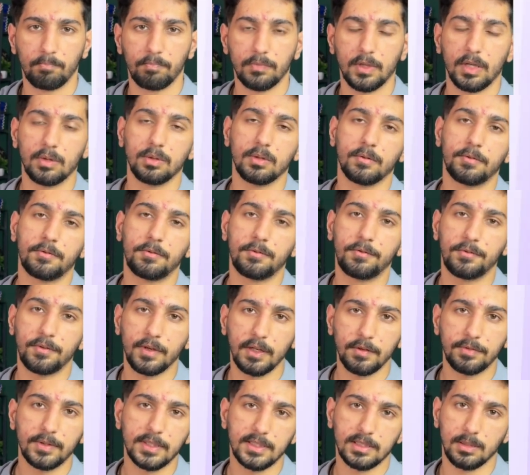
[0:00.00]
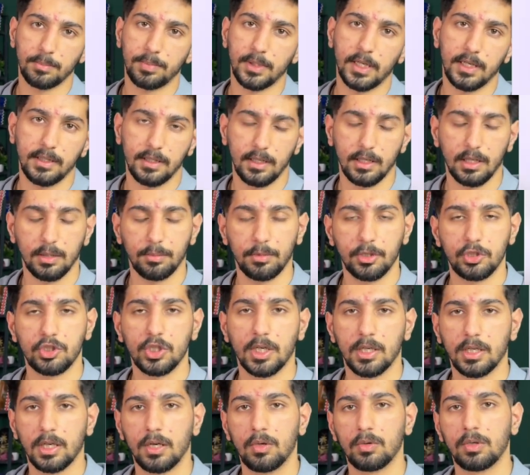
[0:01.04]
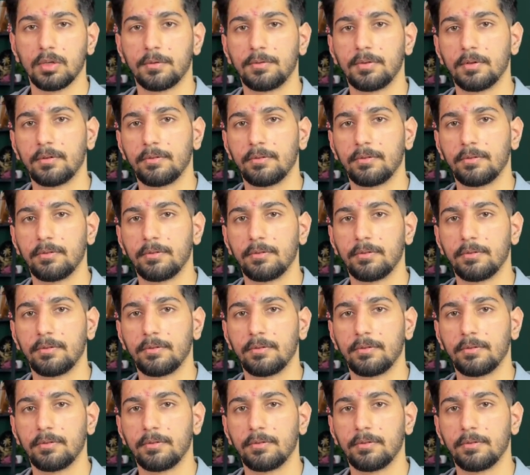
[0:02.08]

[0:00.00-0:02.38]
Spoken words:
Now, the fifth supplier that you're going to check out for